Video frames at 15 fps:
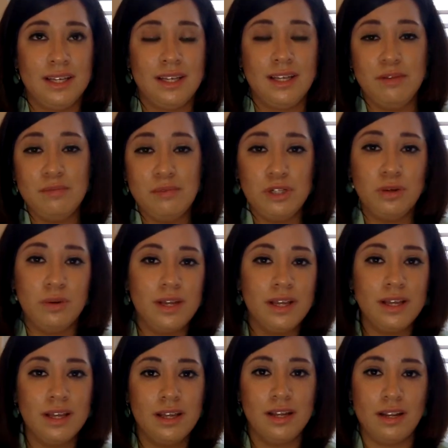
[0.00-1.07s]
in
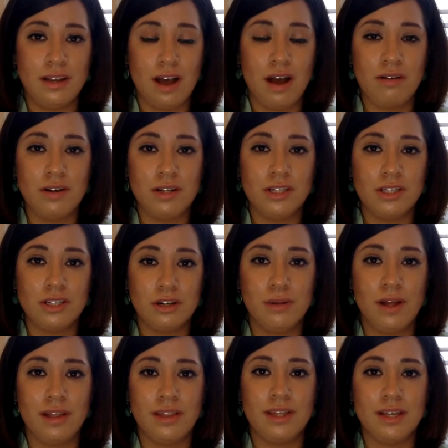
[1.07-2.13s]
between and not really sure
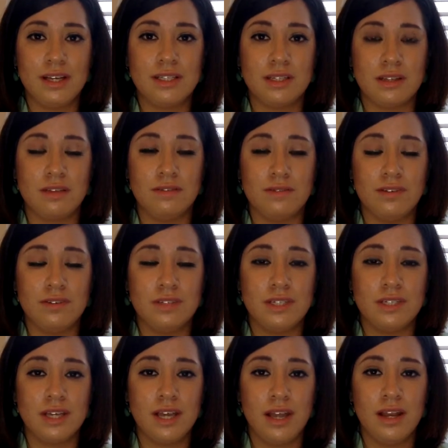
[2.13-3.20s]
about things and confused
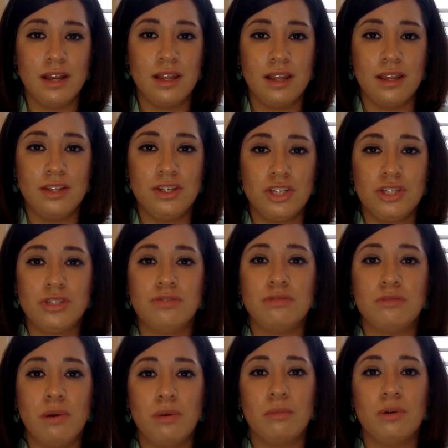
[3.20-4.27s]
again, just
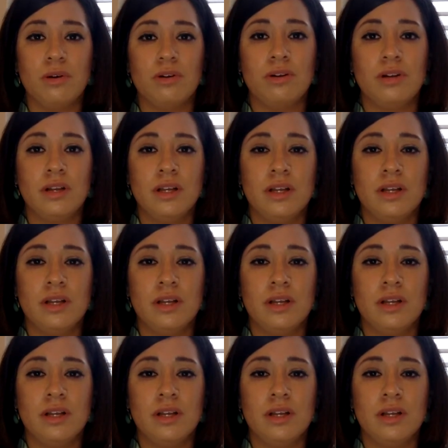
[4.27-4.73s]
remember